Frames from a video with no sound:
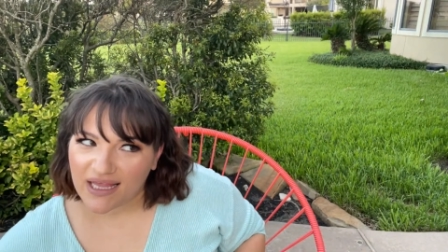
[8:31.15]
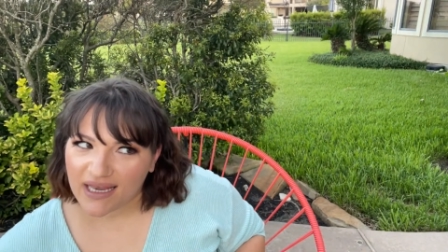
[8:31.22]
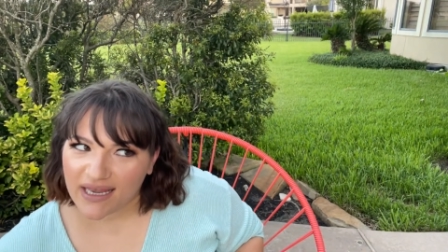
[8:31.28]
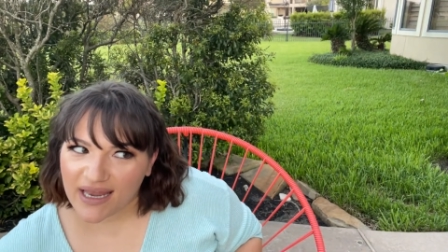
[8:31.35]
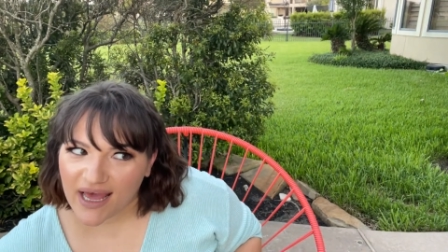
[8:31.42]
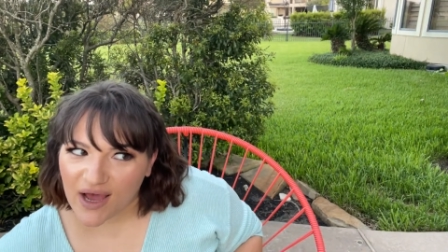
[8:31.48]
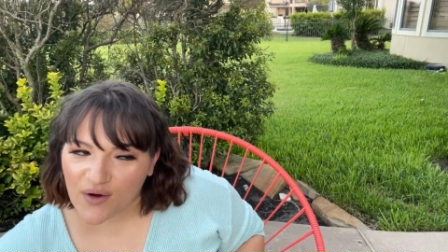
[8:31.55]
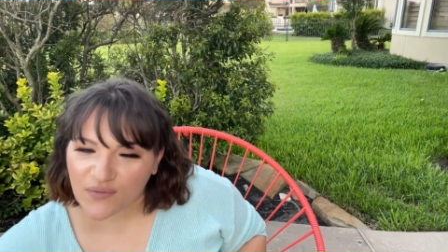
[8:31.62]

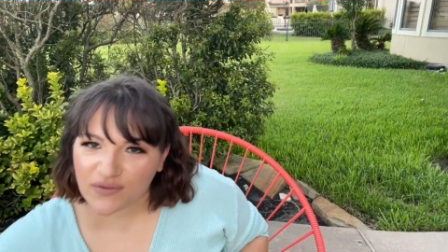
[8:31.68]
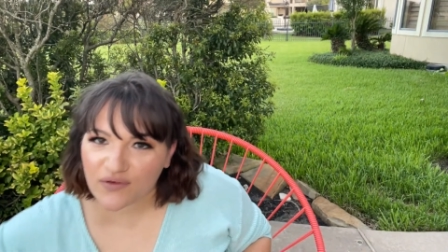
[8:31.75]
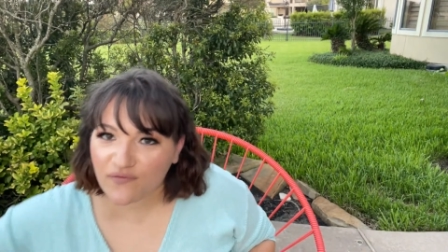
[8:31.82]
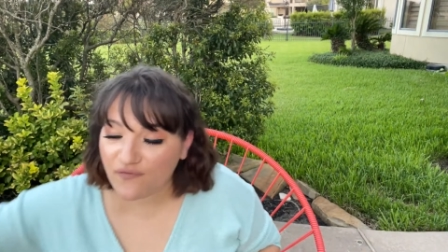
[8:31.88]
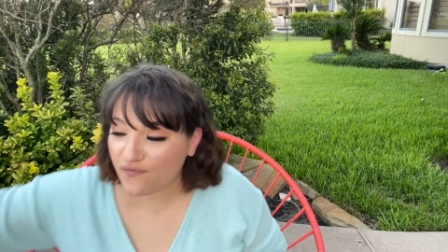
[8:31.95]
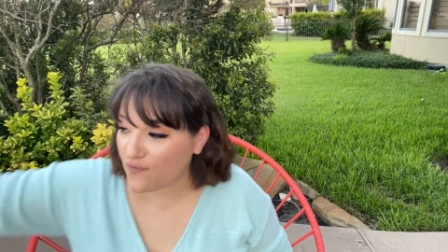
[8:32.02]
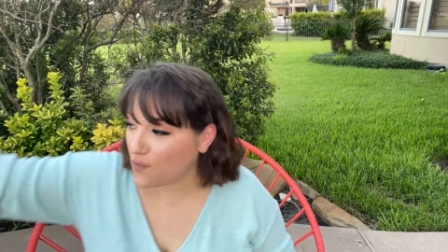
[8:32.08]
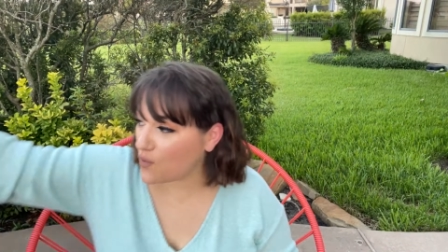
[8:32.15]
Now, the
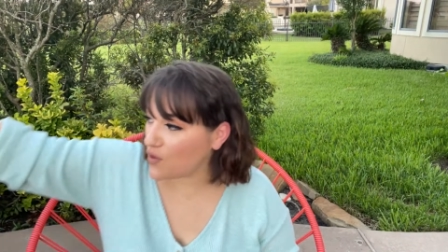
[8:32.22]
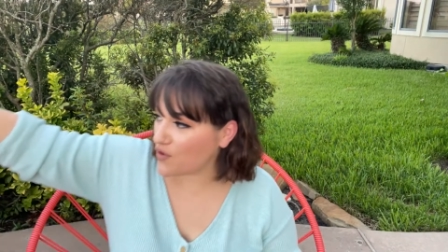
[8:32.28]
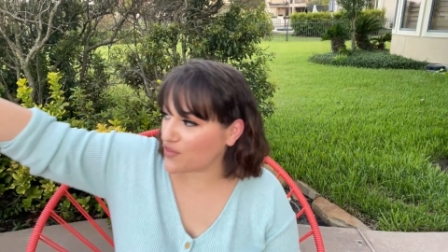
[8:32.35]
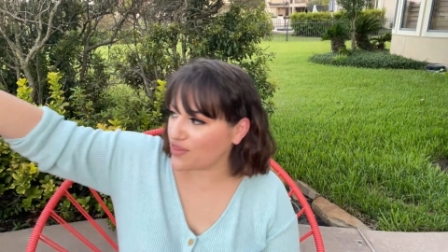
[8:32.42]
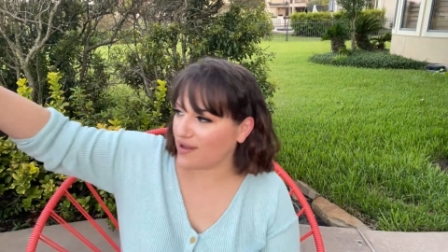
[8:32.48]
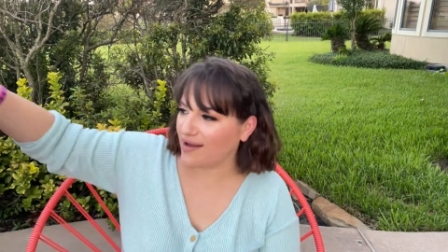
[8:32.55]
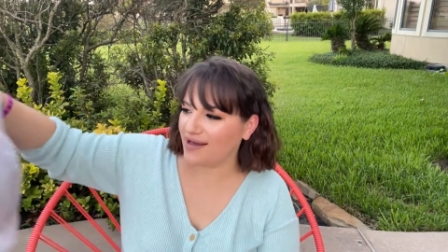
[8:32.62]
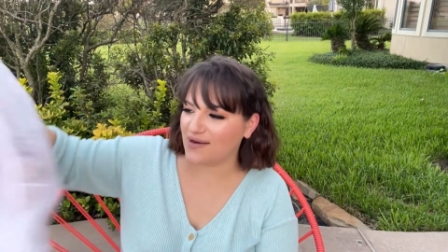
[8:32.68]

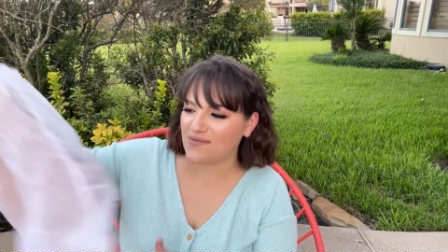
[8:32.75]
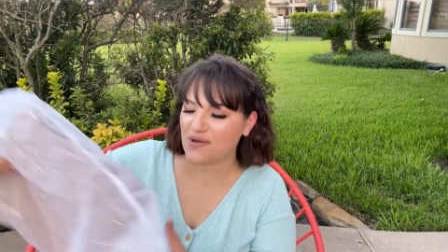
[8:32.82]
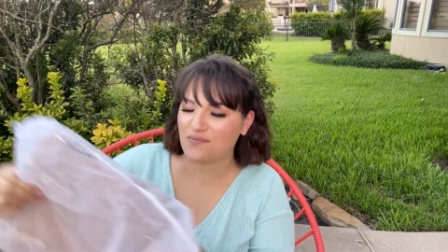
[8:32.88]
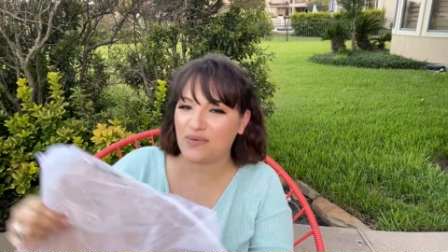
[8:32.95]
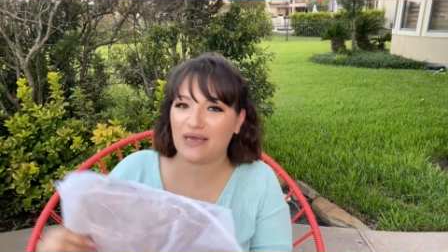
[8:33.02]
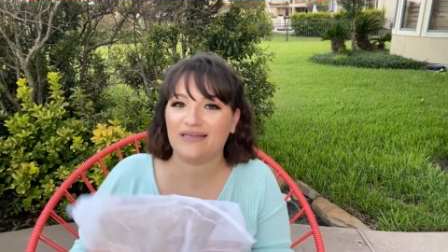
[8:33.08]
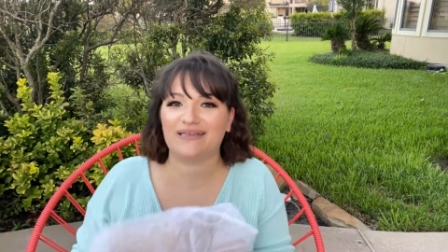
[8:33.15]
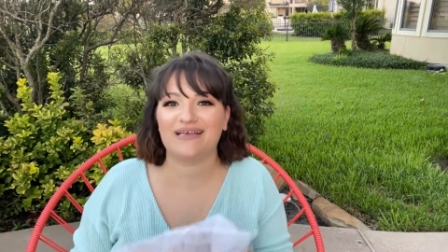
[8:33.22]
fourth item I
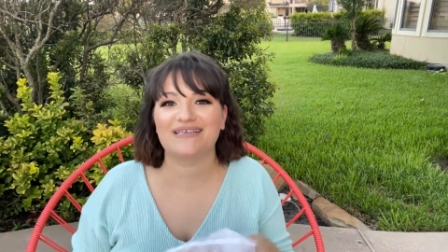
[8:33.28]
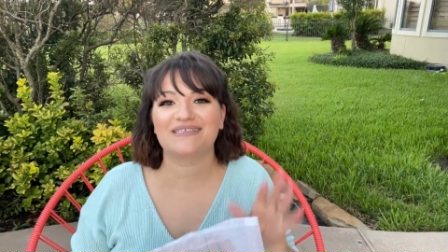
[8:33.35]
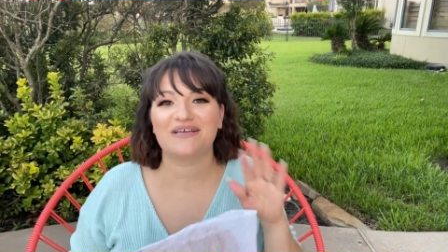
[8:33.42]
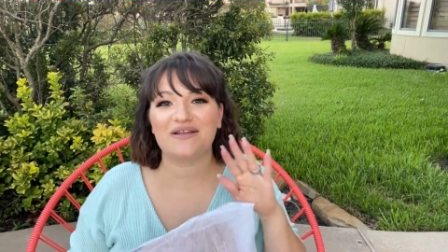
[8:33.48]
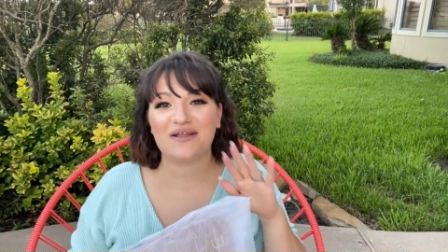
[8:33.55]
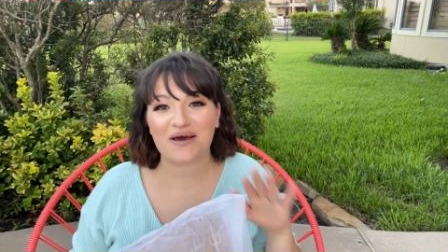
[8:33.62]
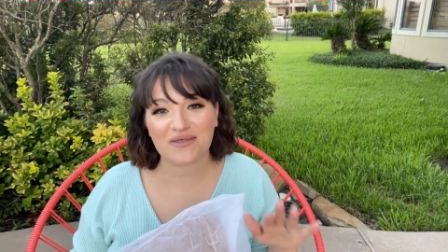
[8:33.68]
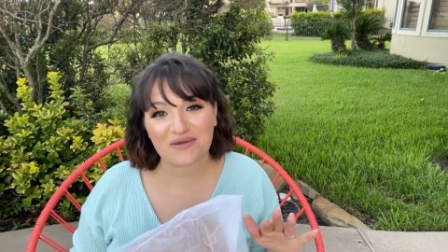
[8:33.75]
picked is
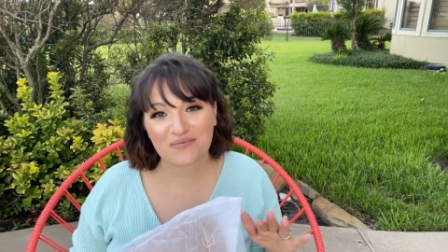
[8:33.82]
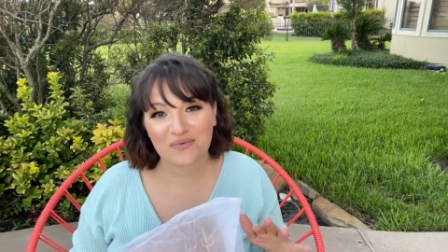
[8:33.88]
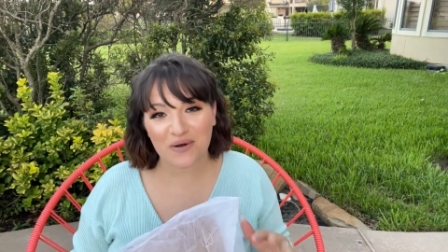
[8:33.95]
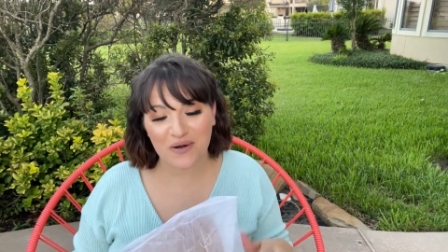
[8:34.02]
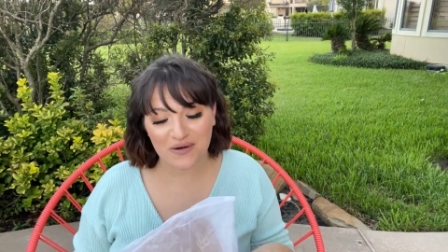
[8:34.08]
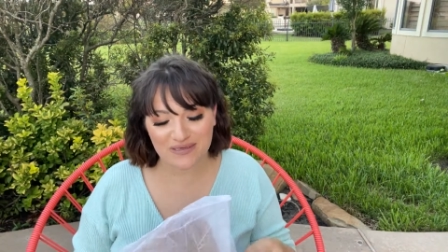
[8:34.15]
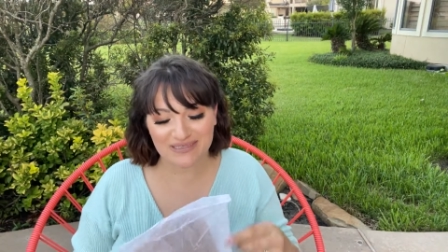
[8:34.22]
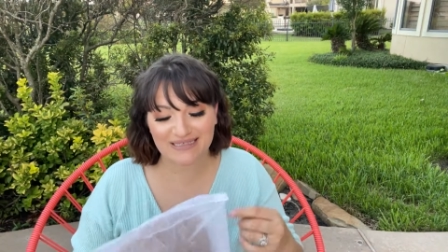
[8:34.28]
another
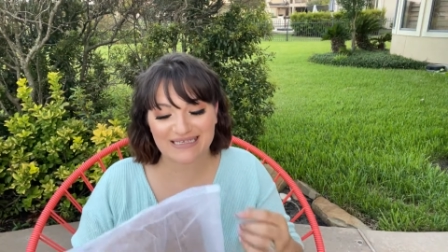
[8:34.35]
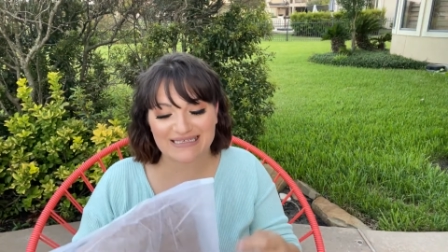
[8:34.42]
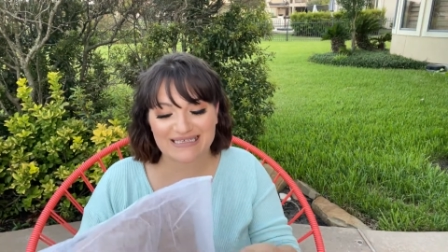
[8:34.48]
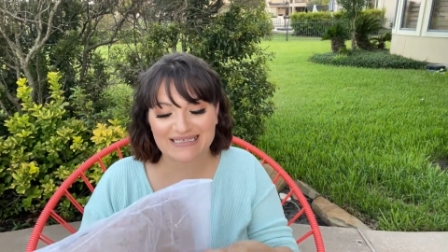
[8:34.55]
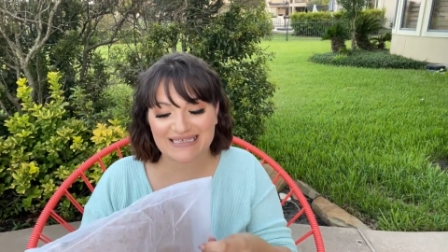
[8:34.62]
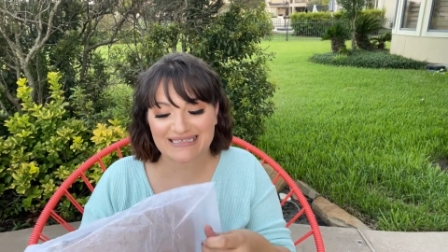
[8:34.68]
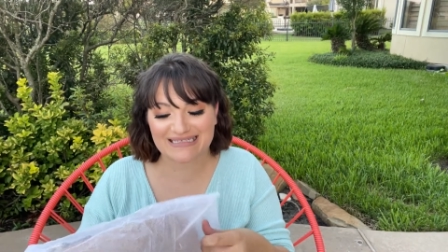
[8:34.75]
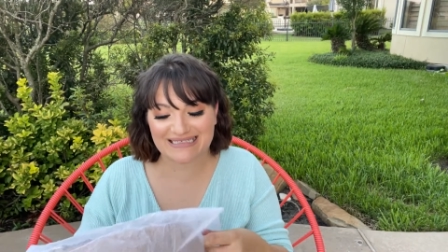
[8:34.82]
purse. This
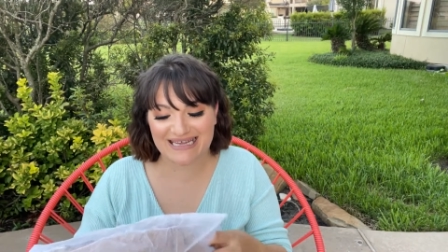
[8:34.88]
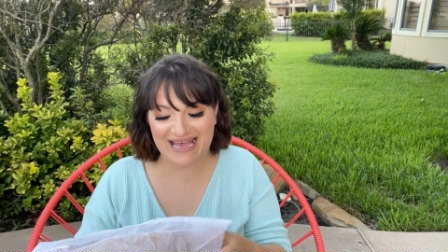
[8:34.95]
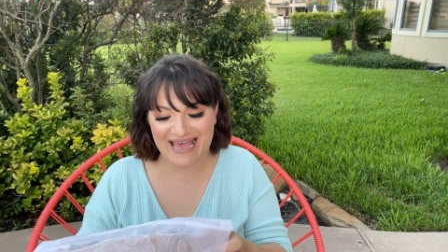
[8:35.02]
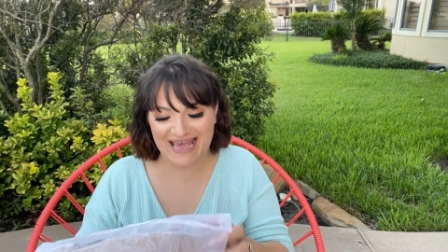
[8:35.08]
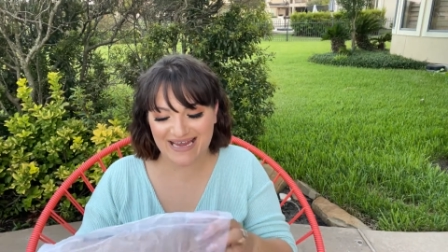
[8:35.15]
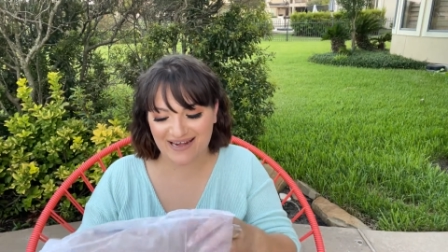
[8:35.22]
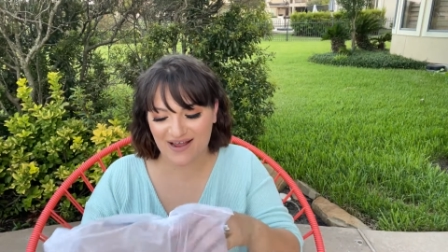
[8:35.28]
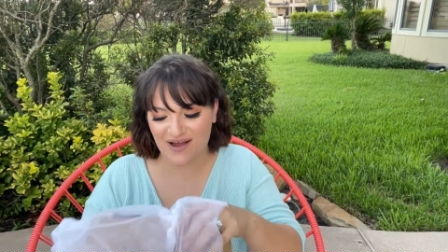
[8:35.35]
is a
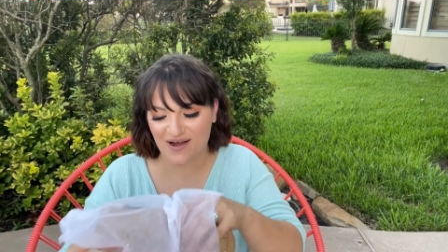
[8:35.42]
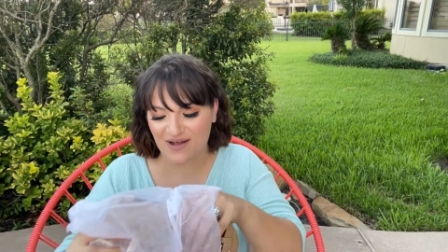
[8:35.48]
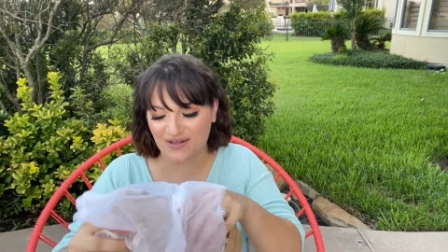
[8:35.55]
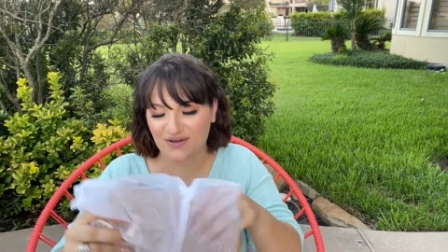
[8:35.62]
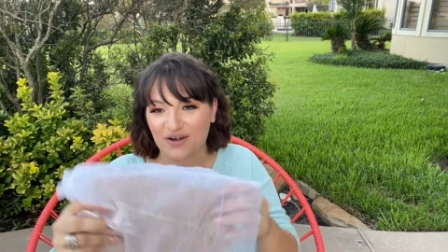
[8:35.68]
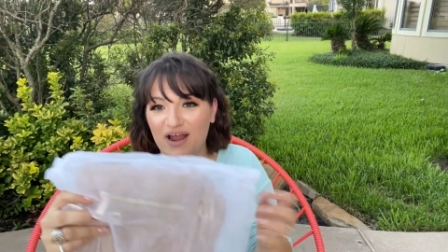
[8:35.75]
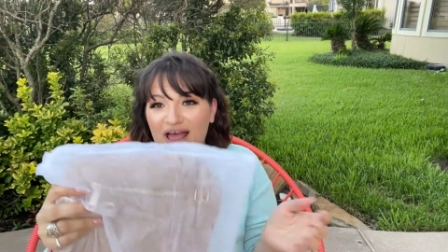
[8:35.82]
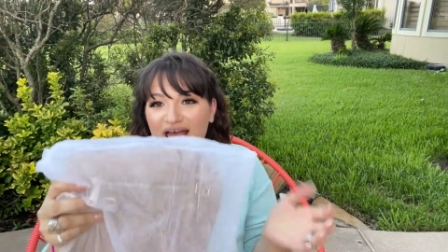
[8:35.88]
tan color,